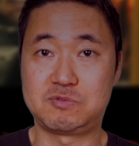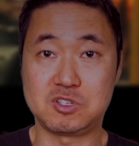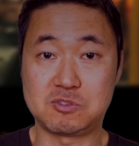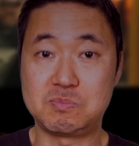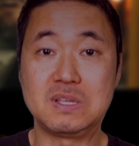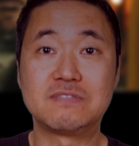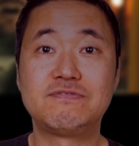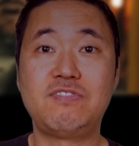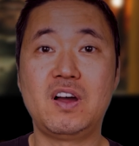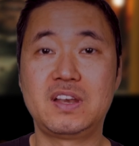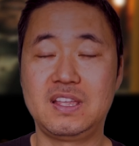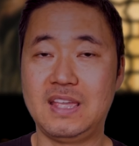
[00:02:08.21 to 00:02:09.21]
just being
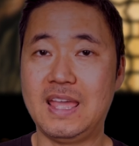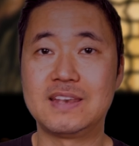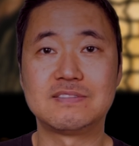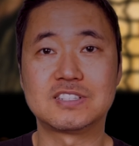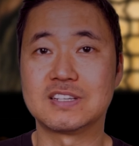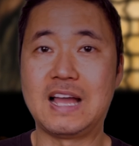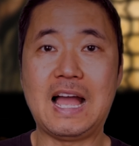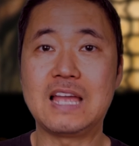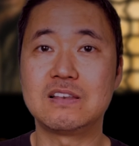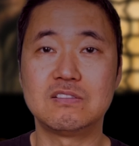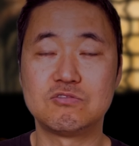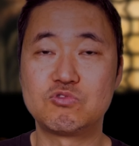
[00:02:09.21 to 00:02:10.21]
funny, and
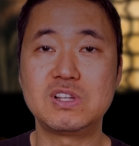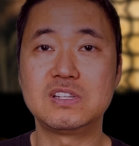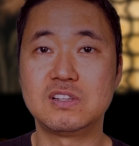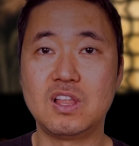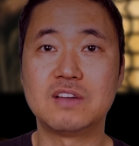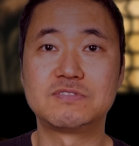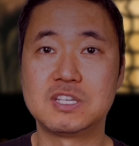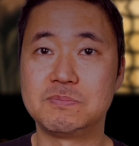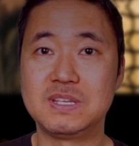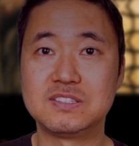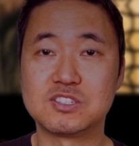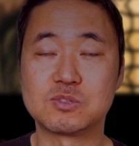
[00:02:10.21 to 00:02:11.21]
I really loved him
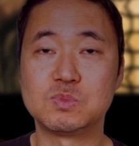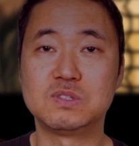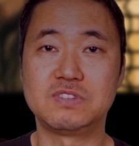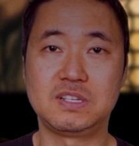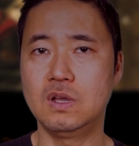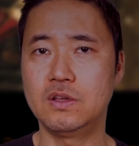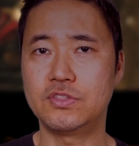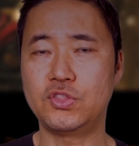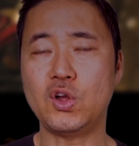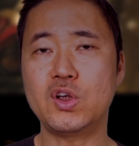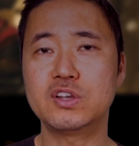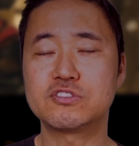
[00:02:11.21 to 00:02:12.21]
in this movie.
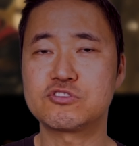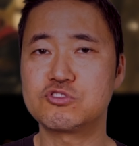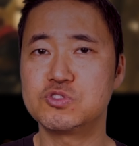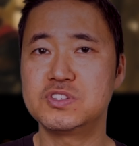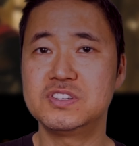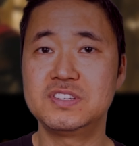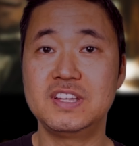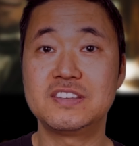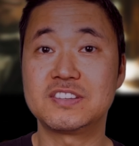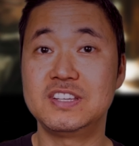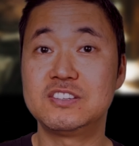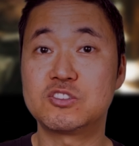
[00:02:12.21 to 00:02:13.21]
Third student is
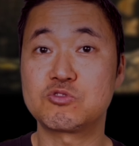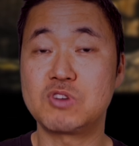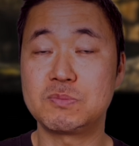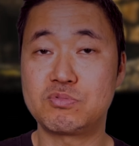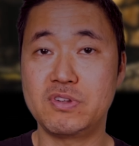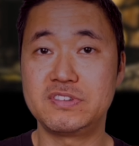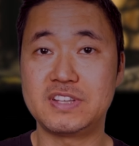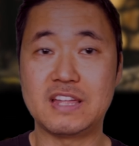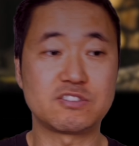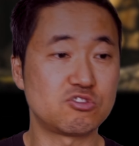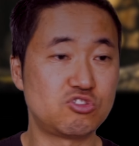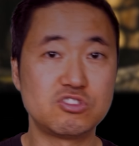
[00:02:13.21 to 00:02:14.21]
an Instagram
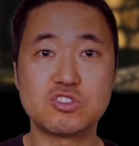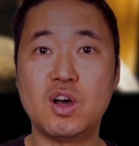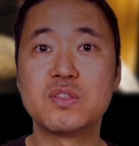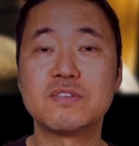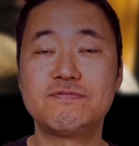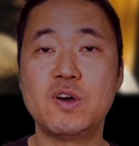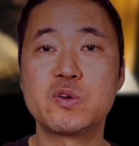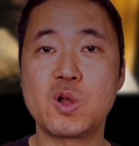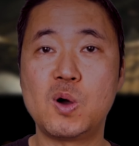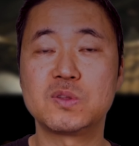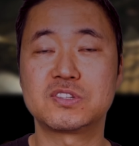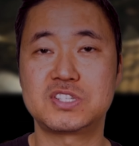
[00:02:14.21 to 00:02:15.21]
princess. She's on the phone
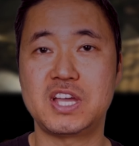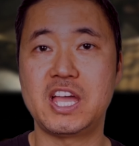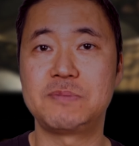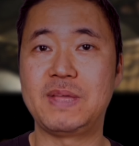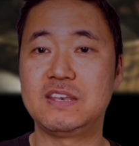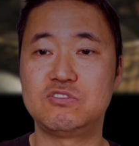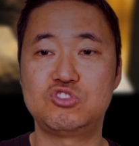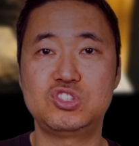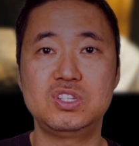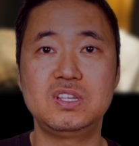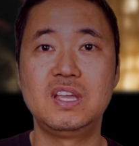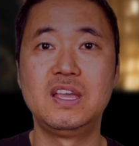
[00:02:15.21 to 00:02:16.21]
all the time and
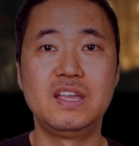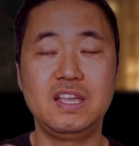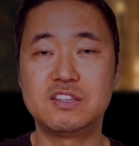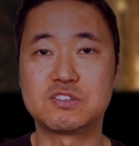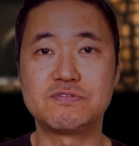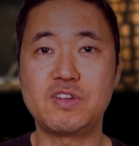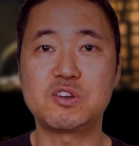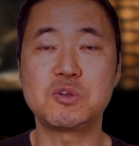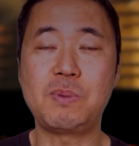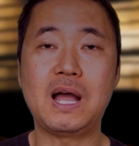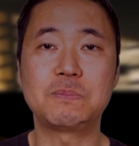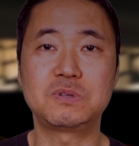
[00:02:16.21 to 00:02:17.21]
she is very
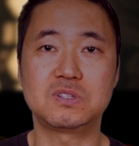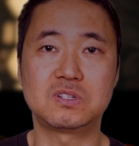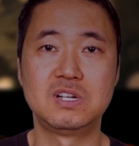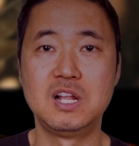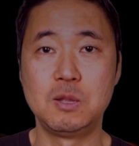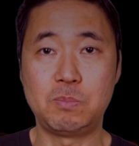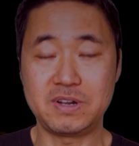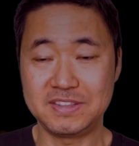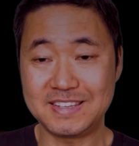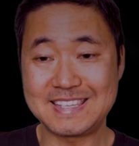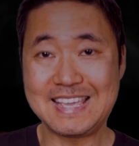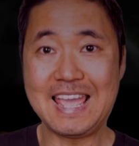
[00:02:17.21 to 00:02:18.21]
popular. But in
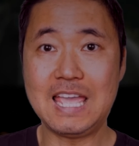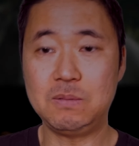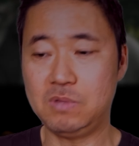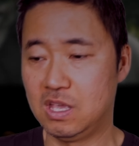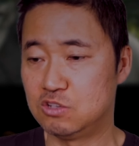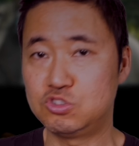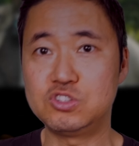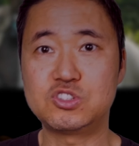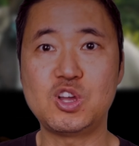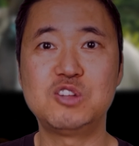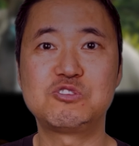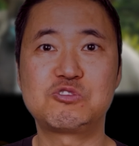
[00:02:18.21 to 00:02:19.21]
the game, she
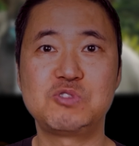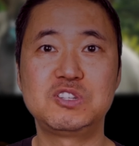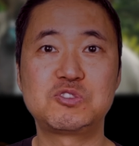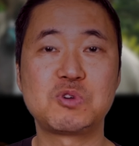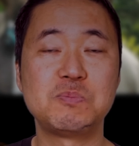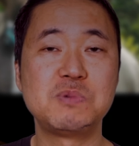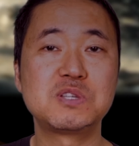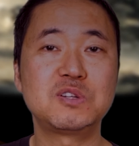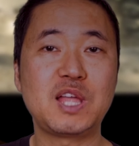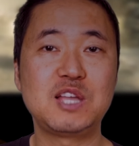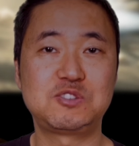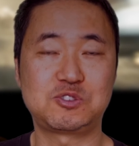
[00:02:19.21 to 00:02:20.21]
turns into a
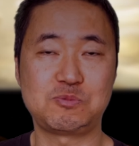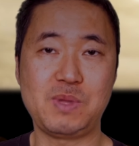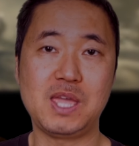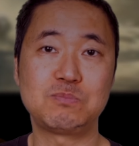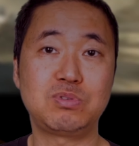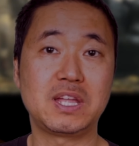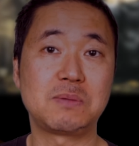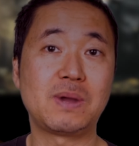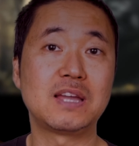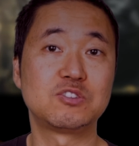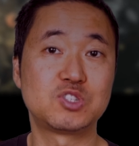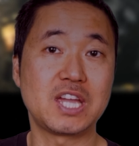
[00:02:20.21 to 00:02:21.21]
middle-aged man played
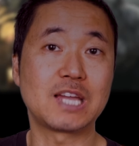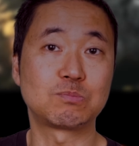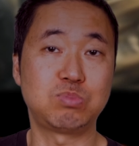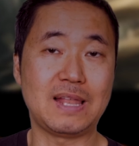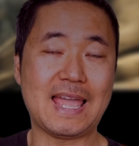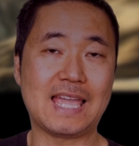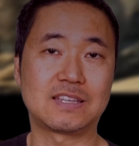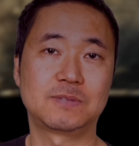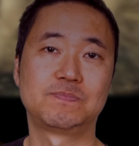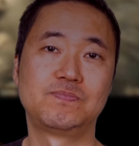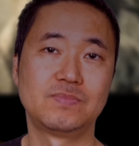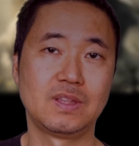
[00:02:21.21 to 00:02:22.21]
by Jack Black,
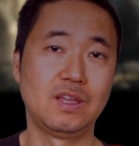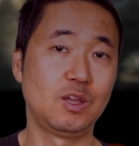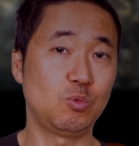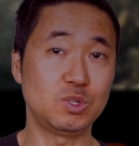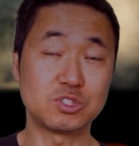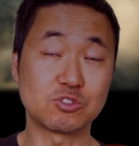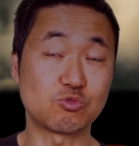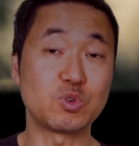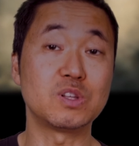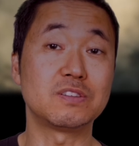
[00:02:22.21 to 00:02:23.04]
which is really